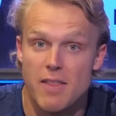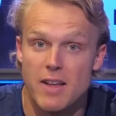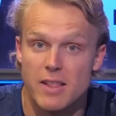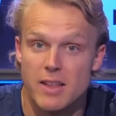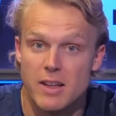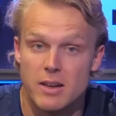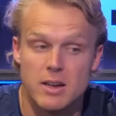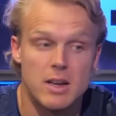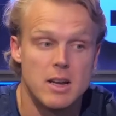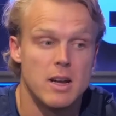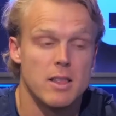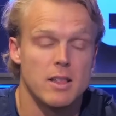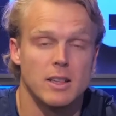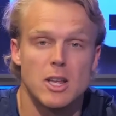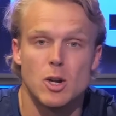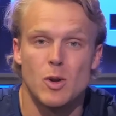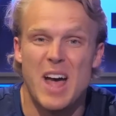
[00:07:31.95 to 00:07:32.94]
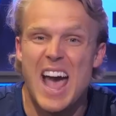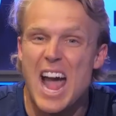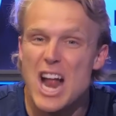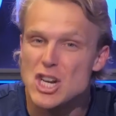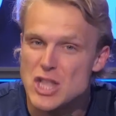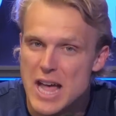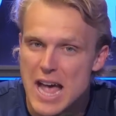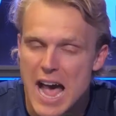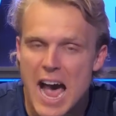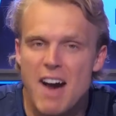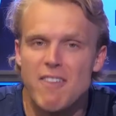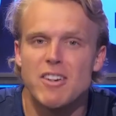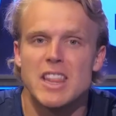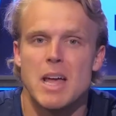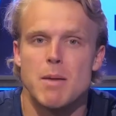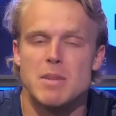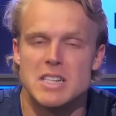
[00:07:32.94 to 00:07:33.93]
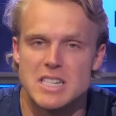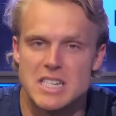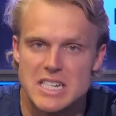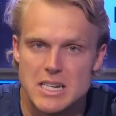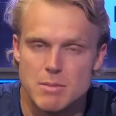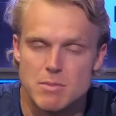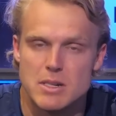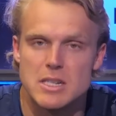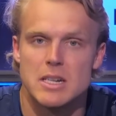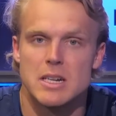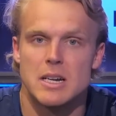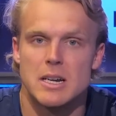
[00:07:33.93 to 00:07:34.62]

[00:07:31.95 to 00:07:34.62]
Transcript: the little edge they have to them, it seems,